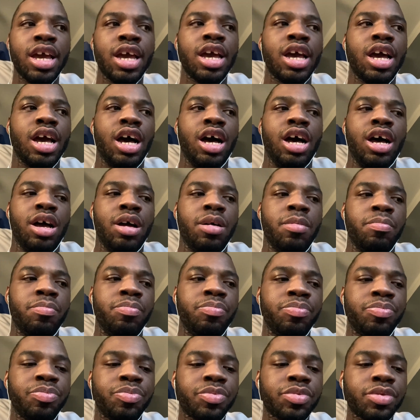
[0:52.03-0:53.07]

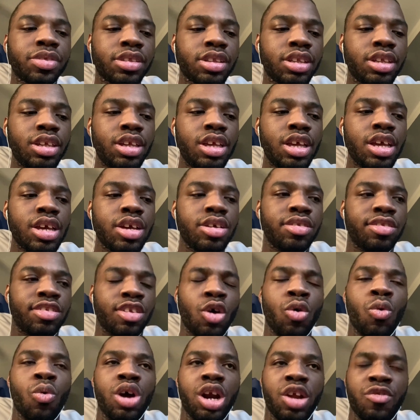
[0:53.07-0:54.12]

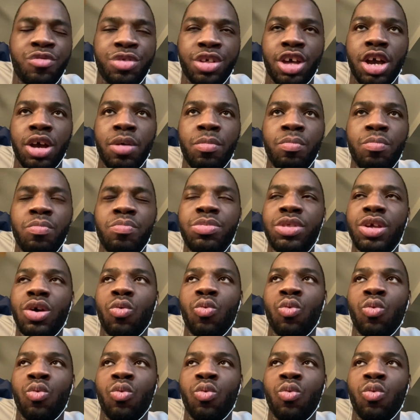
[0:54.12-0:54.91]
So one of them